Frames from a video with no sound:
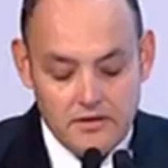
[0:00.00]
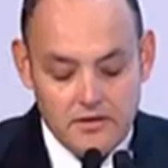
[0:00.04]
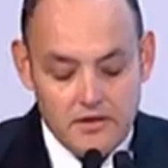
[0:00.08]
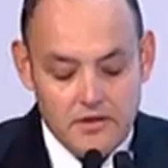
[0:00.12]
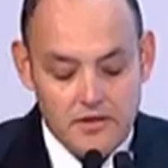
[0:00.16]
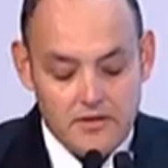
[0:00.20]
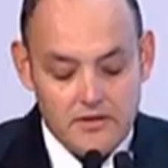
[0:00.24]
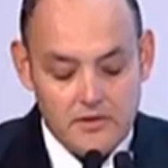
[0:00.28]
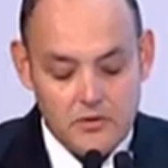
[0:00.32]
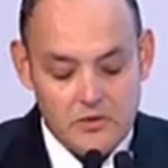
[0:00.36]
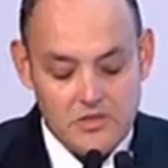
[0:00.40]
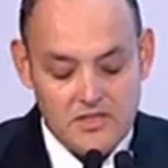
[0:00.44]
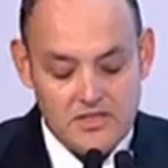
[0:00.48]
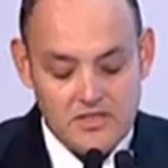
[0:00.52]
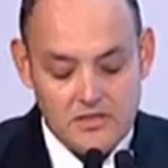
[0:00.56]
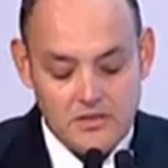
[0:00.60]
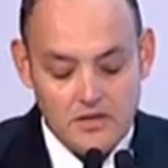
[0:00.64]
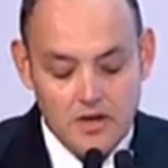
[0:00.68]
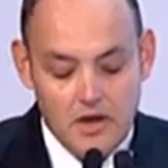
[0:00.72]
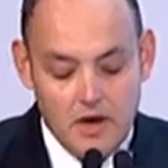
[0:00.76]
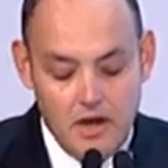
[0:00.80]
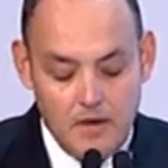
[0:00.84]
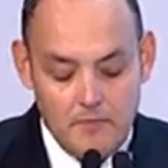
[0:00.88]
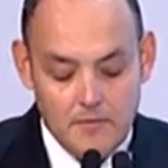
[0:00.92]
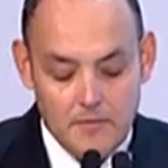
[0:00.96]
the African
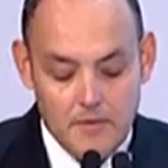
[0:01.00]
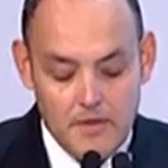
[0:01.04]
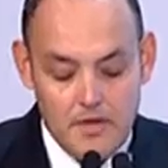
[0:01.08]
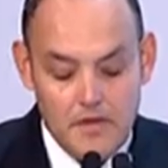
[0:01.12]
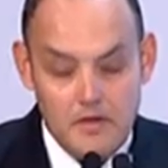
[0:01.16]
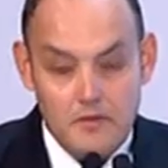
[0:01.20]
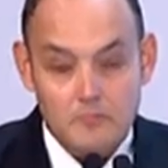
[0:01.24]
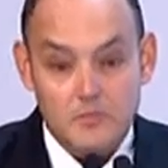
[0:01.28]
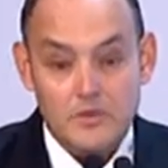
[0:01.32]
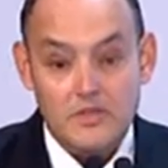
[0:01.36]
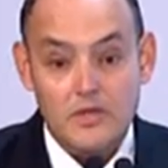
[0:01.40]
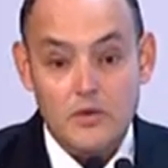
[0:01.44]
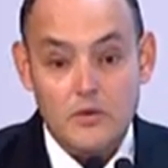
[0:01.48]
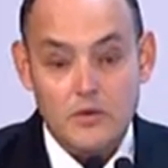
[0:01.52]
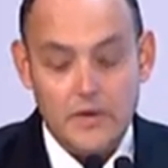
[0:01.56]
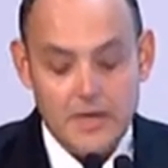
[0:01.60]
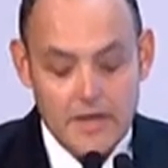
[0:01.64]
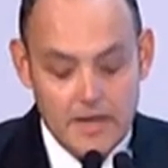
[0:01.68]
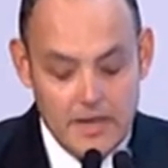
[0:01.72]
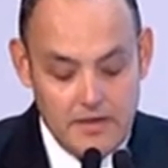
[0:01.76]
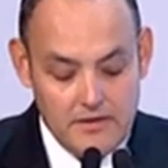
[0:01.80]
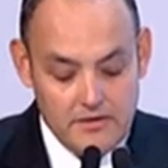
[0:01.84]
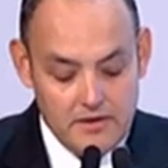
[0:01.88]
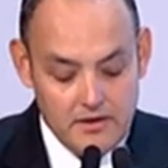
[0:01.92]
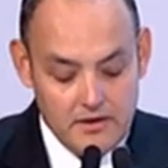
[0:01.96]
business is
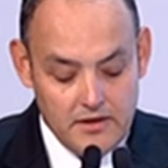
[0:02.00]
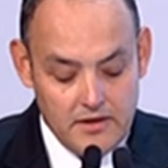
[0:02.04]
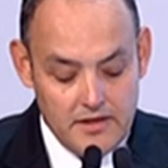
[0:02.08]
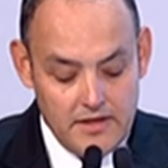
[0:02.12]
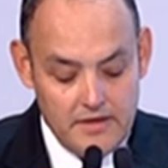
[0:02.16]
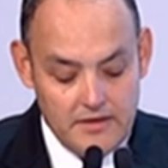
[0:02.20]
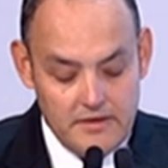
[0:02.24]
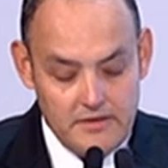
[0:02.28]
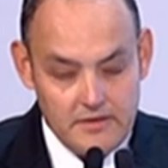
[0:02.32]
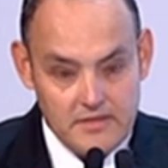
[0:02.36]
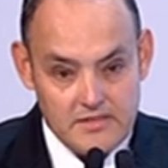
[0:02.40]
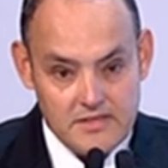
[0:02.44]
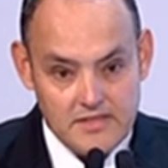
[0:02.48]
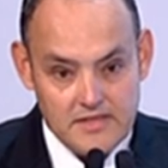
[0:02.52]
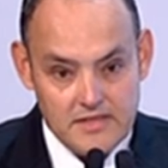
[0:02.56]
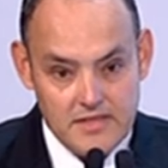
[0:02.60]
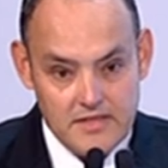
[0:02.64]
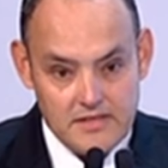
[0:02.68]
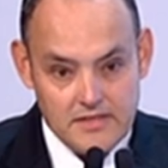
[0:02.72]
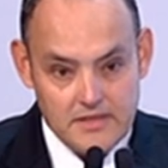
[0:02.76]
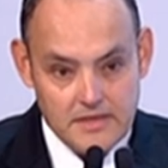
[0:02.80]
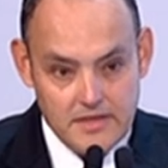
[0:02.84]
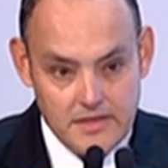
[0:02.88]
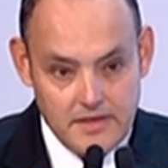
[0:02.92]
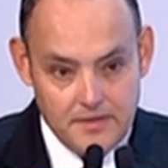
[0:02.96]
small and medium-sized
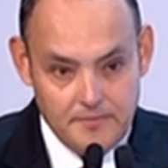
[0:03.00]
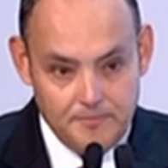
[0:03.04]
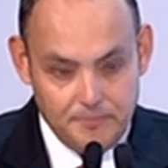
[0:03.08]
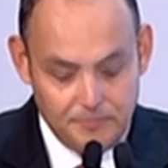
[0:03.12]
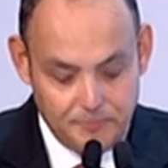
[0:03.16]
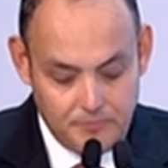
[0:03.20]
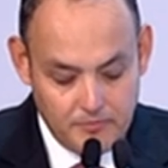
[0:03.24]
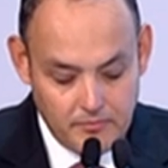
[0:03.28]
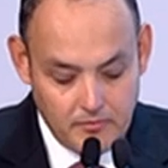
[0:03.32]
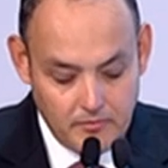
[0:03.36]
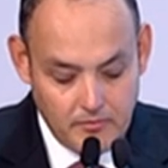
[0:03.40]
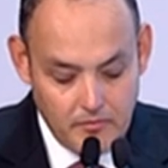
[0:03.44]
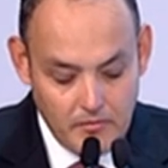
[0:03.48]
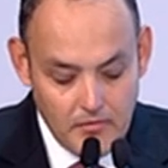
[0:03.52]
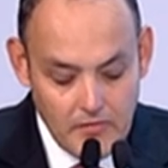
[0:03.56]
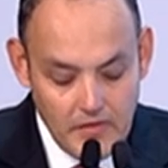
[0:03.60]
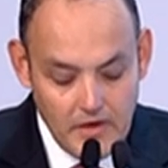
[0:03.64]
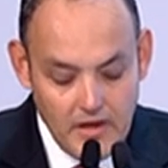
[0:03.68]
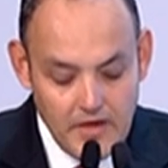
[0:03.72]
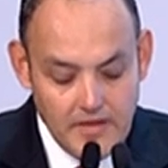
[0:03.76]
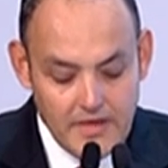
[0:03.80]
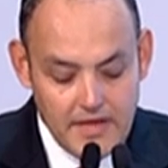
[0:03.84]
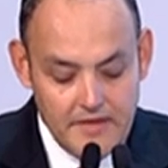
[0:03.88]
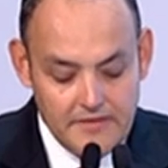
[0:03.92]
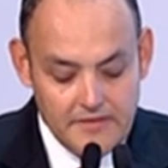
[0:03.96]
enterprises. So
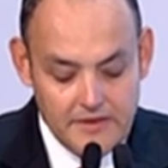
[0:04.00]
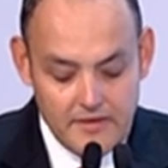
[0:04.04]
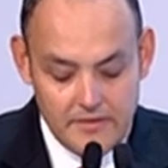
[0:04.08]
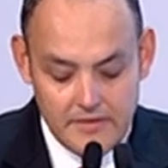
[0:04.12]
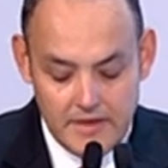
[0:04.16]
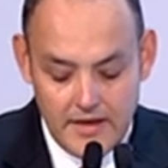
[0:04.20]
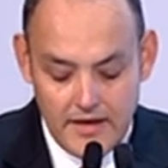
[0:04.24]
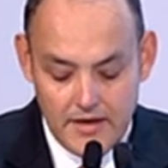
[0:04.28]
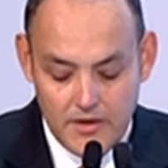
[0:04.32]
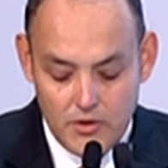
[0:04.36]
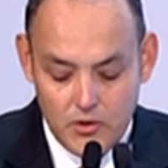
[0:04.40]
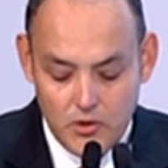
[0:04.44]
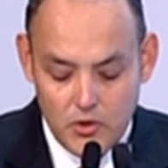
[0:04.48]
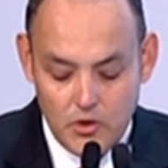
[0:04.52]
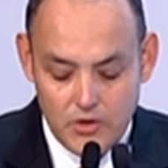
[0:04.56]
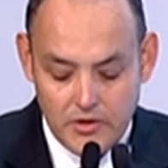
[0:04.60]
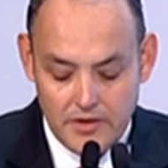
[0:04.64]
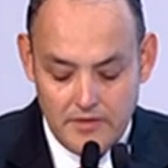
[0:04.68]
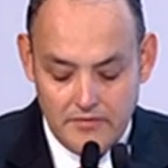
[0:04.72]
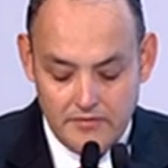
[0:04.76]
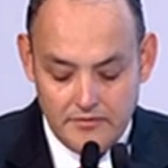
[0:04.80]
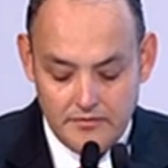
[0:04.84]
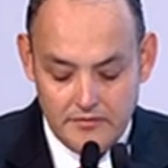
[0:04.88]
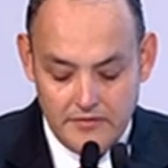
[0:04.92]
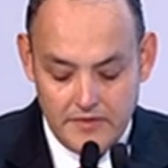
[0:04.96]
yes, they
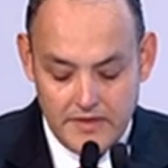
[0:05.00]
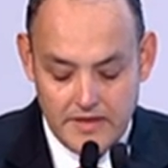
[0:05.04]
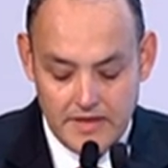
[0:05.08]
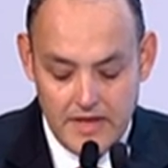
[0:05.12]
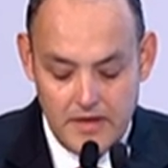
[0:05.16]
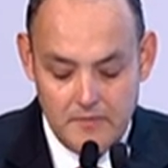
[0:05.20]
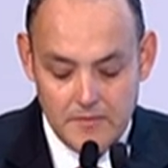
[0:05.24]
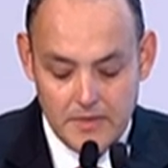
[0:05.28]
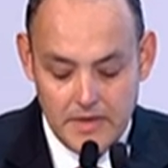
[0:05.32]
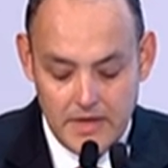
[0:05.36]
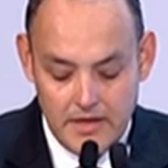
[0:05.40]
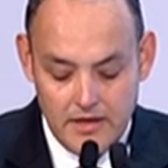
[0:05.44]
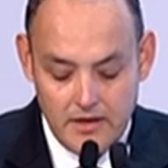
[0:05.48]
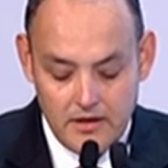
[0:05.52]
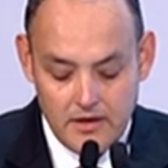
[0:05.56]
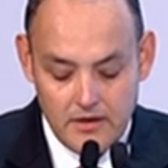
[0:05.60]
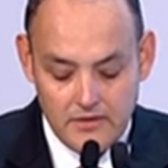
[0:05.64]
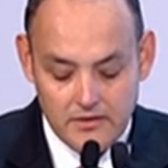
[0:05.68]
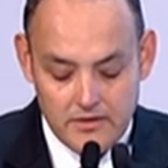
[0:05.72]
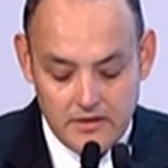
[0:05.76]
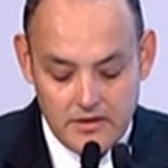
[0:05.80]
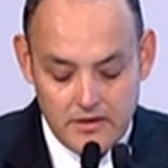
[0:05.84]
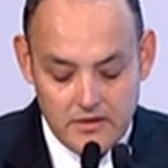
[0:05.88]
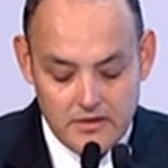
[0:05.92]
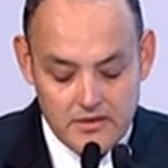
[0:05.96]
have
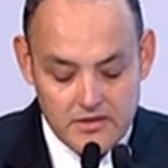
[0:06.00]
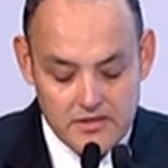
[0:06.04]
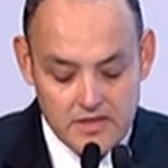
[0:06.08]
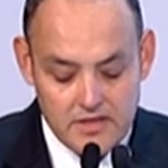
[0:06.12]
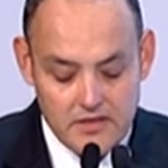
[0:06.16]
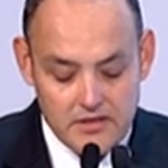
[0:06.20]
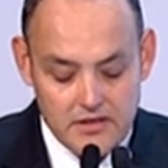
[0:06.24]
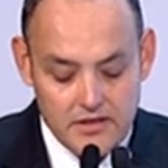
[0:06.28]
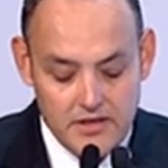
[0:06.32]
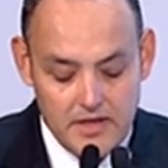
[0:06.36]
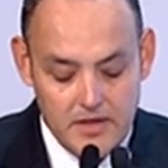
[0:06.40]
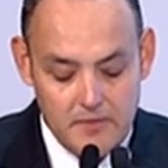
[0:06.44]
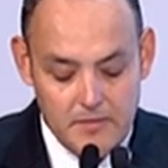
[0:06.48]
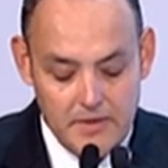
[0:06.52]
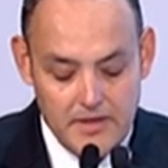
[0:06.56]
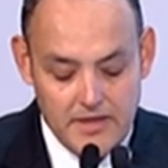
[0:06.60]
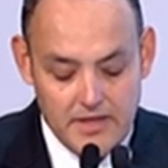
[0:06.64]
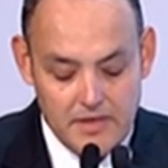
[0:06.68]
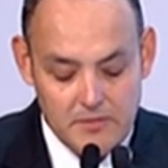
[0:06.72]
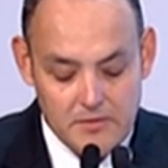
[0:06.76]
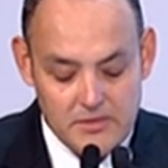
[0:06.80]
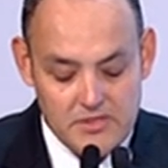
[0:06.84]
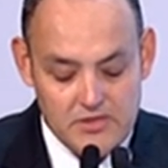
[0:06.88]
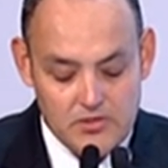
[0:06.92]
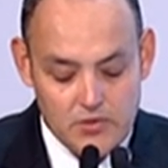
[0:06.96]
to be guided. They
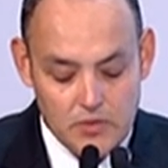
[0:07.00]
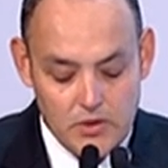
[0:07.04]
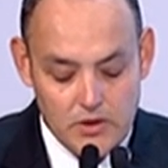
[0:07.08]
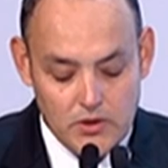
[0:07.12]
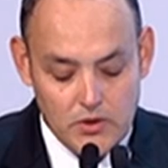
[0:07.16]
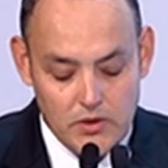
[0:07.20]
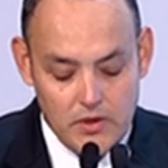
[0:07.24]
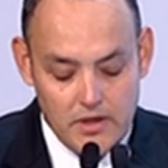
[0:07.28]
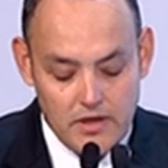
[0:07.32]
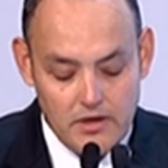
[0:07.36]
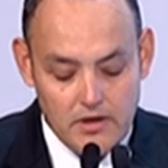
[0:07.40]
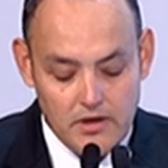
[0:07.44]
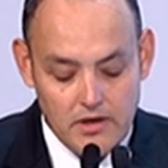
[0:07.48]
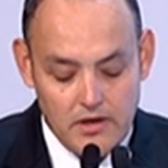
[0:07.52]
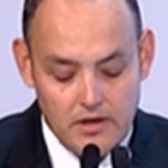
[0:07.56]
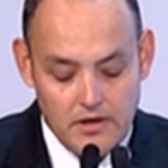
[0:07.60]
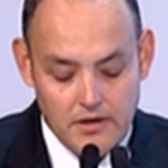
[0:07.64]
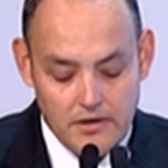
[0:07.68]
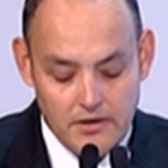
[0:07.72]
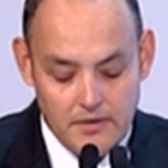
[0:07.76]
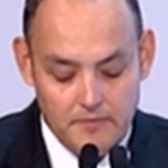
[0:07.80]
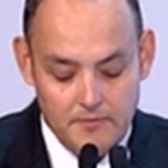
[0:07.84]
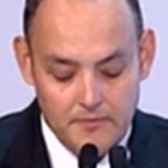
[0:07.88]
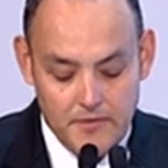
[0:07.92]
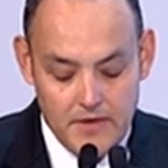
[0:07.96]
have to,
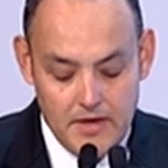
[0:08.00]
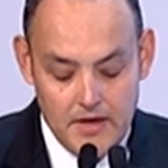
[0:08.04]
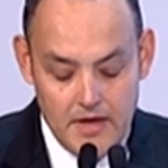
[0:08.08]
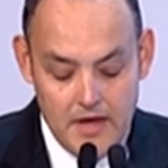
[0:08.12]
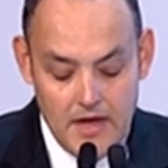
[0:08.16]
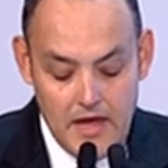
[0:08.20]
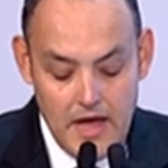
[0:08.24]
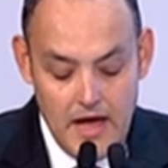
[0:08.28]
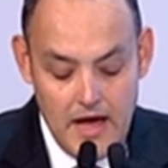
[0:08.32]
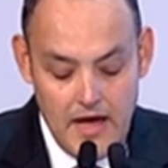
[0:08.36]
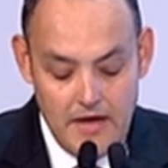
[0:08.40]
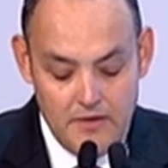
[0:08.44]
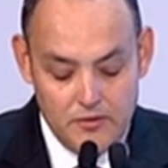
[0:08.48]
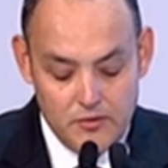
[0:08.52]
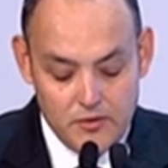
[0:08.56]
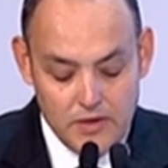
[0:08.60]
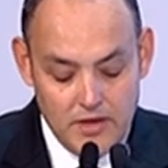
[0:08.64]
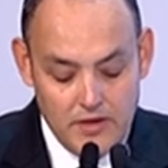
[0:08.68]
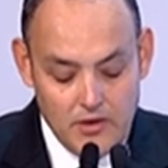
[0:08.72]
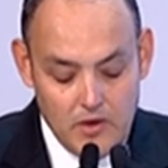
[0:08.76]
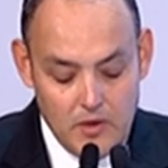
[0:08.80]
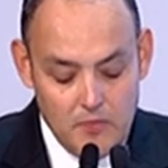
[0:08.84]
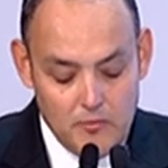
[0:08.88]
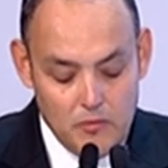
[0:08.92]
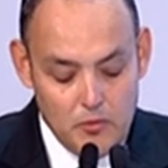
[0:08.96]

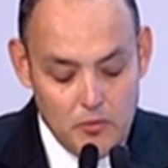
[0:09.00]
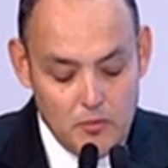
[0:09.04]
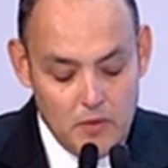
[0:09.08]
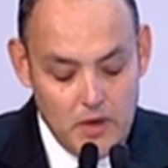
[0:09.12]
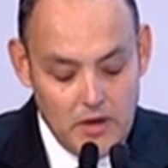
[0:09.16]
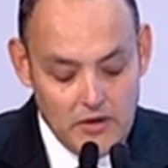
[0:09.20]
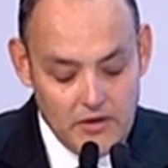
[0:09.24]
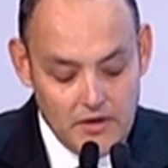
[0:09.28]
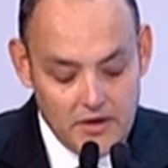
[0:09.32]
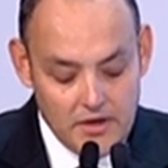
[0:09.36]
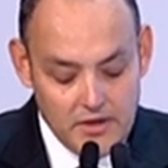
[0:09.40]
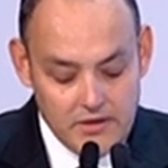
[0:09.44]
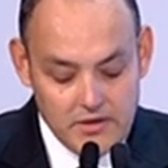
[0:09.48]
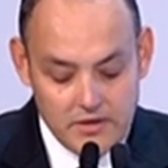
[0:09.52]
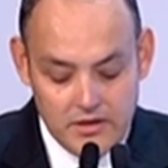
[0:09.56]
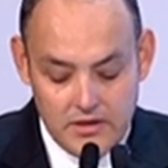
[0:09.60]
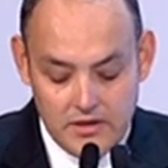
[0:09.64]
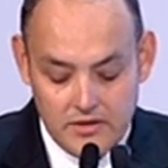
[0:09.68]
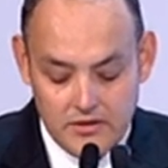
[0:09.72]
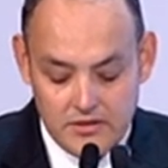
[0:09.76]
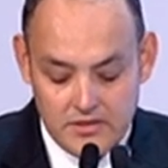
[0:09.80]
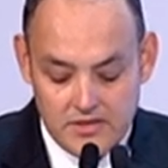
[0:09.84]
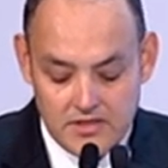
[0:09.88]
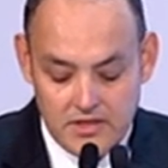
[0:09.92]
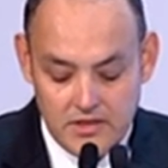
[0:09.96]
the
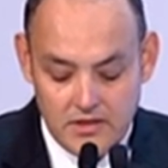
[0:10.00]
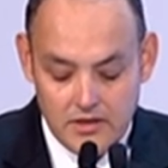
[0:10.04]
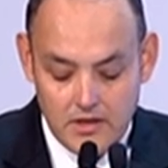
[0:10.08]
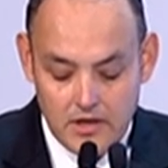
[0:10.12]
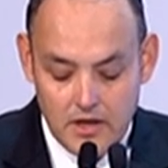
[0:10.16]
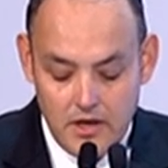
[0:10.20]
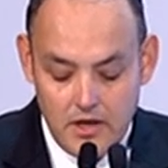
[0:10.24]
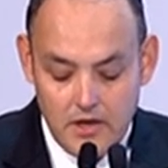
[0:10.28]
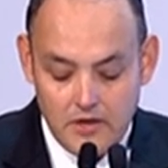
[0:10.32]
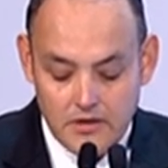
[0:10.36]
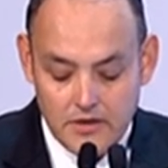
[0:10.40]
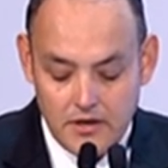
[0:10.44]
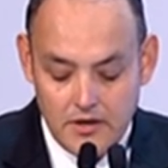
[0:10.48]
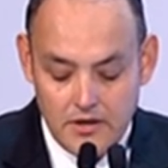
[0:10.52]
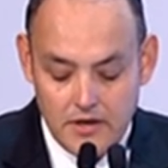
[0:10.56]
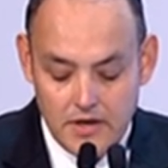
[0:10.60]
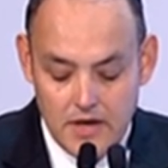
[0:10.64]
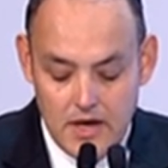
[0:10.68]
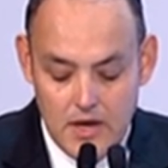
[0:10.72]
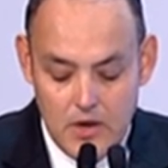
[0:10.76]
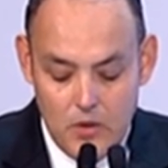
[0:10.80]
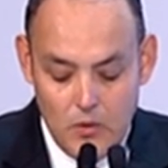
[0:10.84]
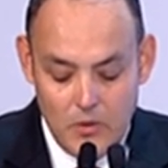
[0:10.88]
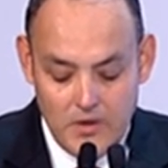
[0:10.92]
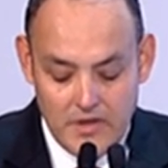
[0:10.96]
organizations like
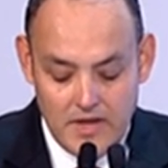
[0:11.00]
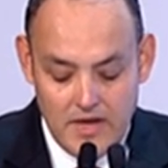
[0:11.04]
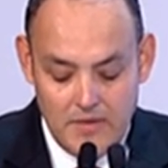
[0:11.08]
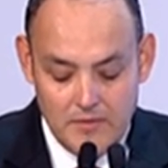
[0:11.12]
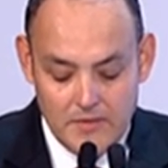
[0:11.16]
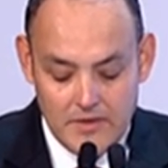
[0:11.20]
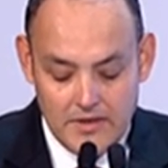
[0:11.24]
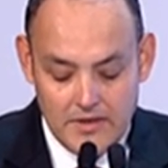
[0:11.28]
the